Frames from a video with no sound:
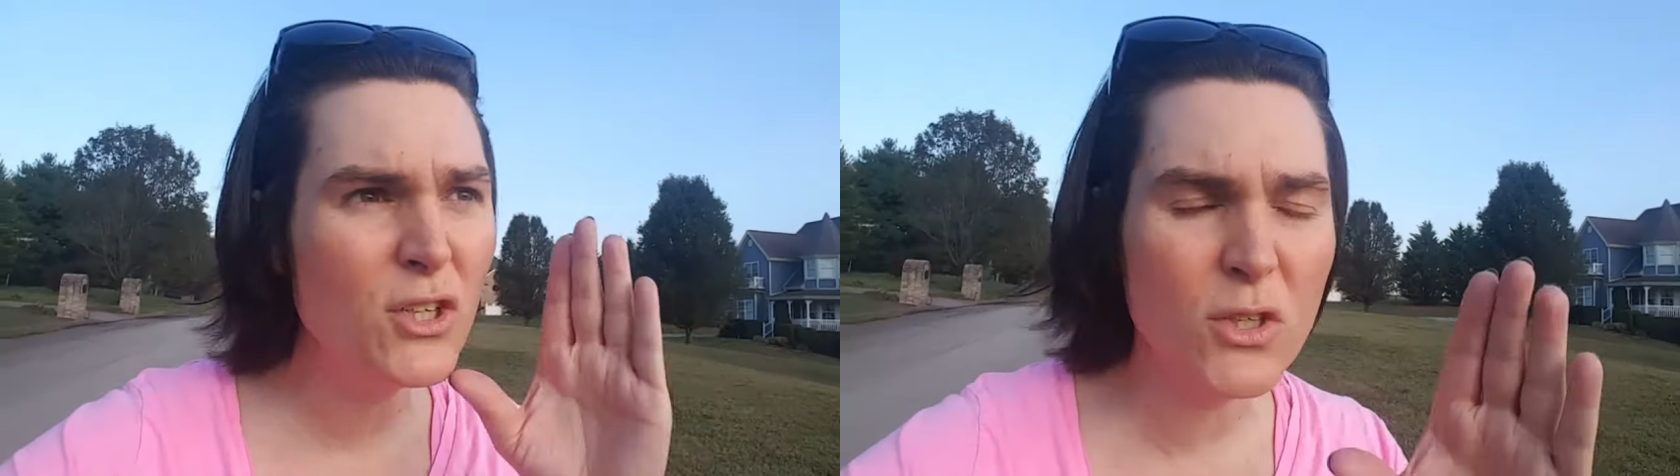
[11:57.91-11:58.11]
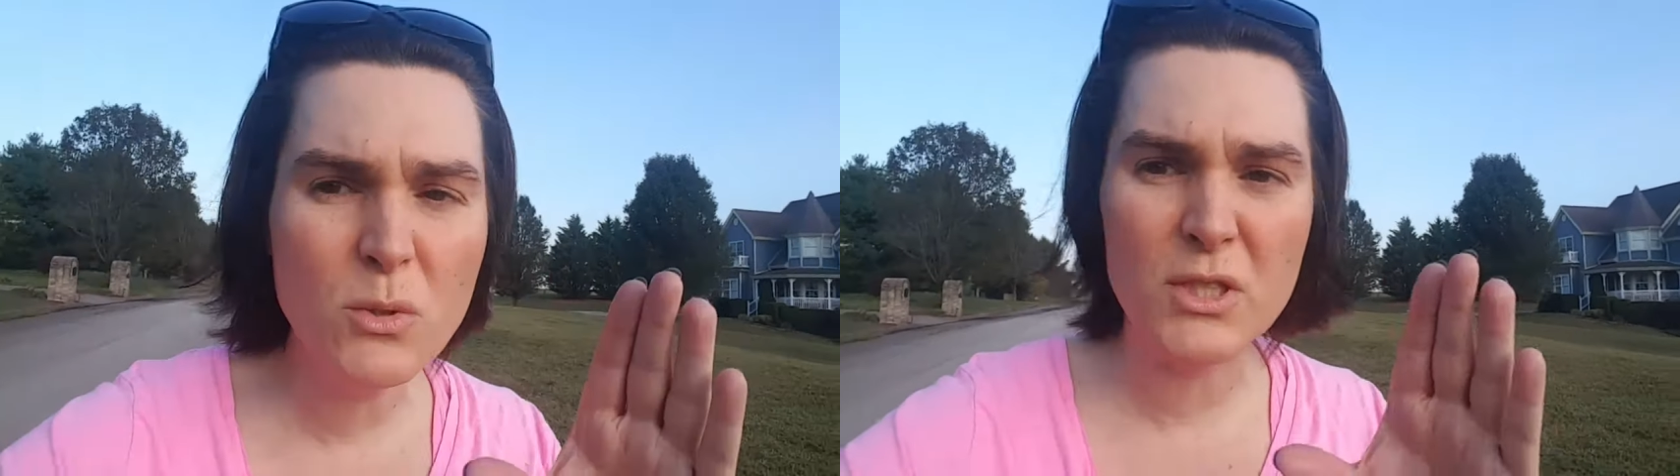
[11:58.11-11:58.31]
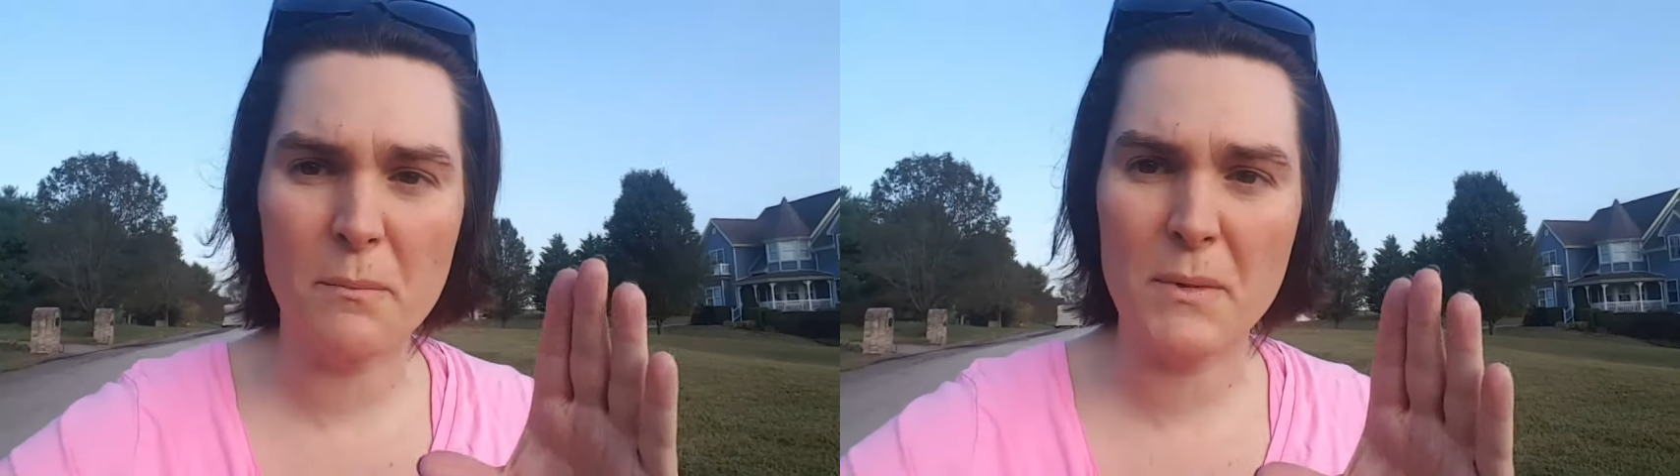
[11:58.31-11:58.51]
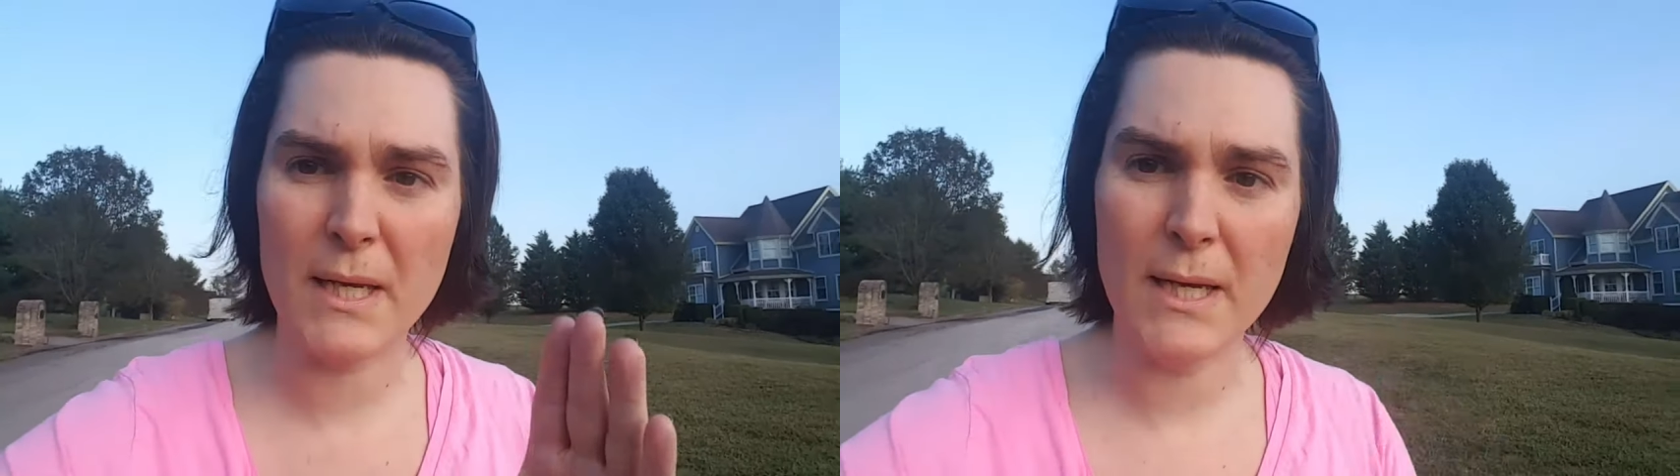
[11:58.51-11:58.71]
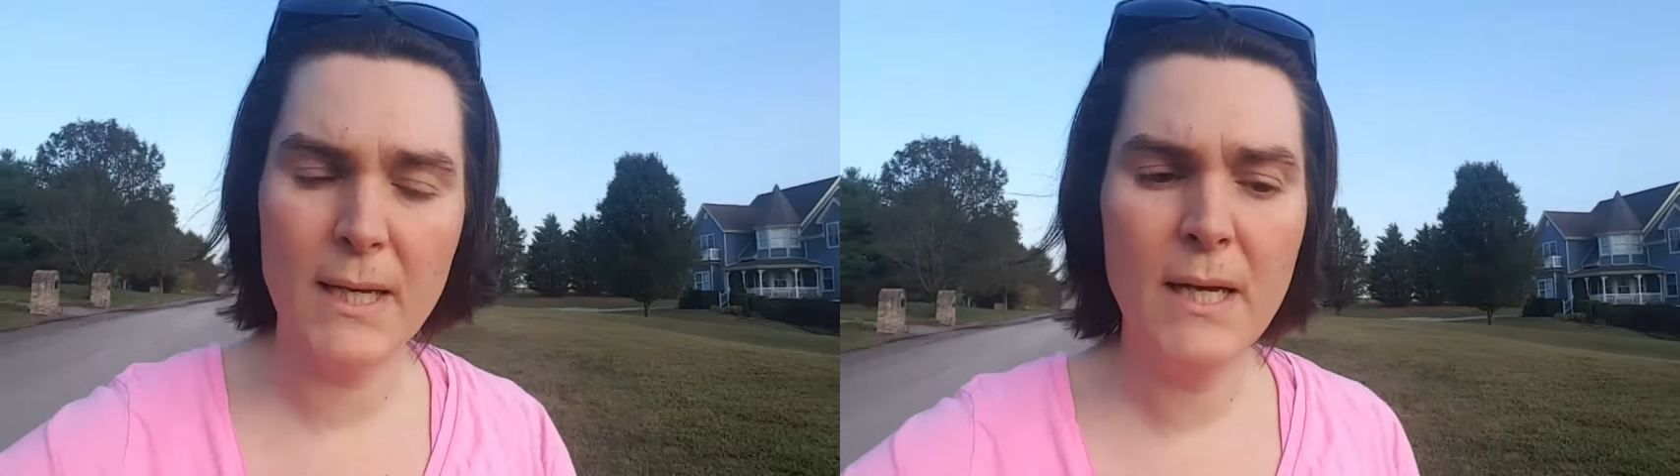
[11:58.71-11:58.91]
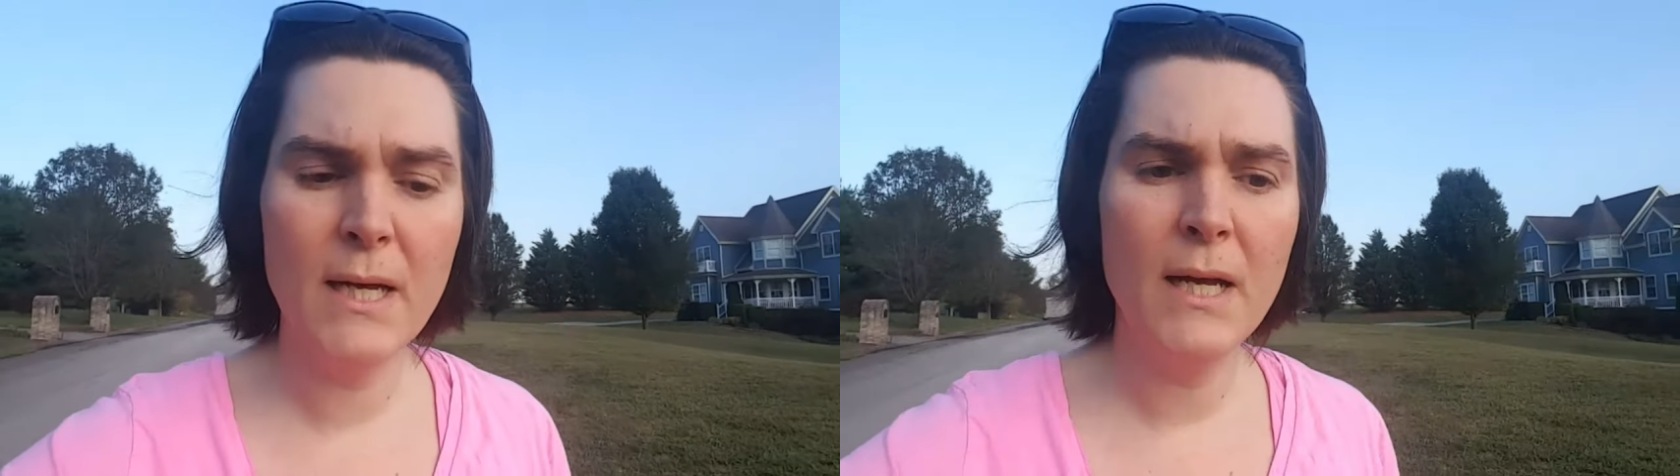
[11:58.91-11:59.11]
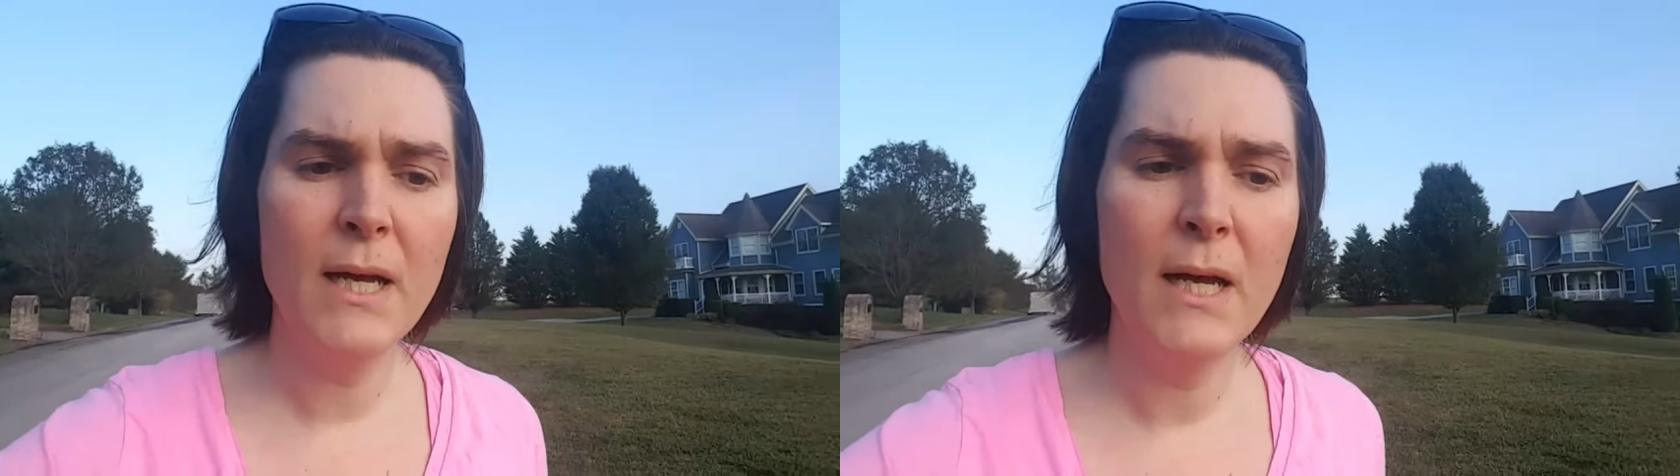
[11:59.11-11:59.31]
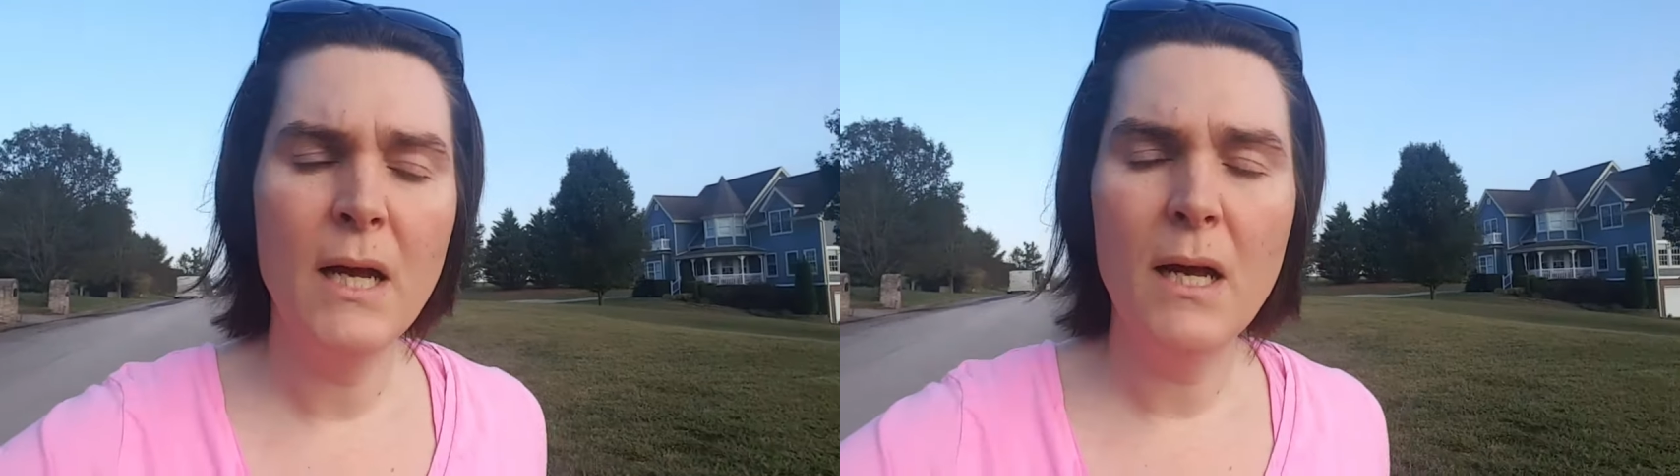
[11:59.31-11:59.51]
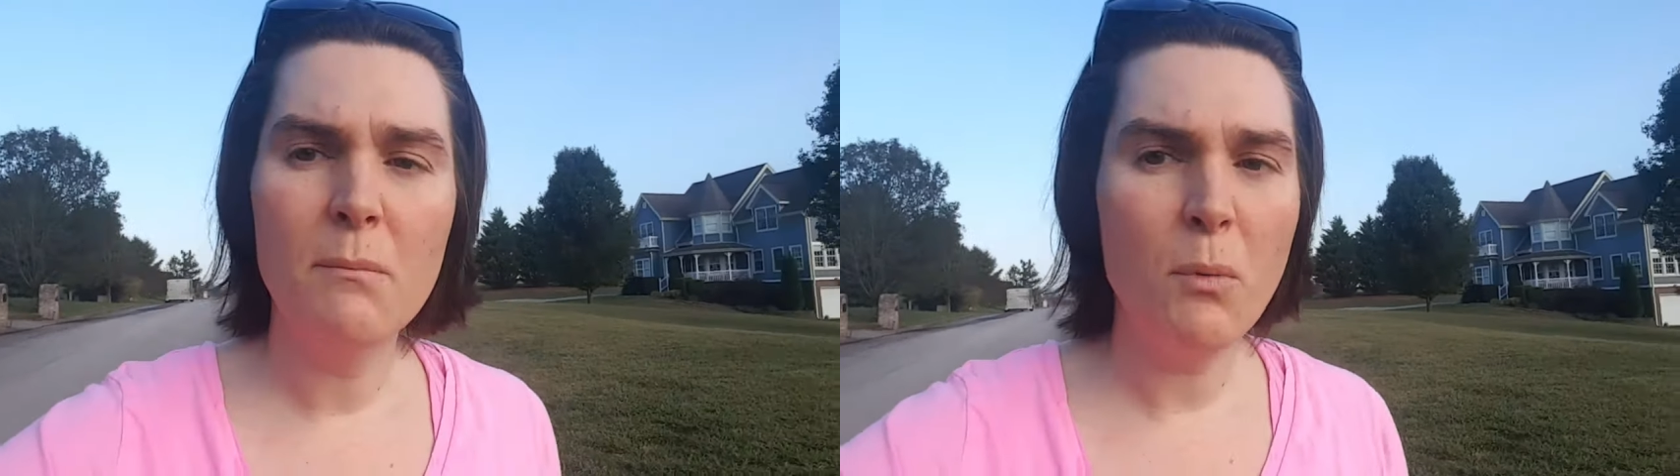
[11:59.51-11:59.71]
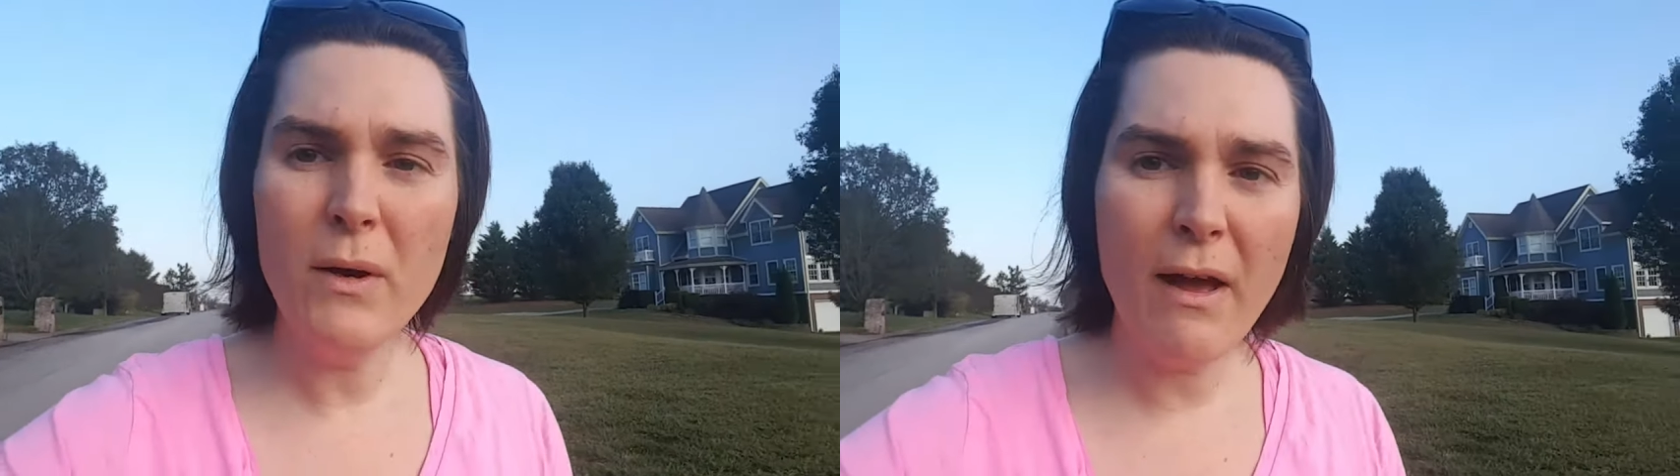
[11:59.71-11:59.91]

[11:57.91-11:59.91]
to do something. But we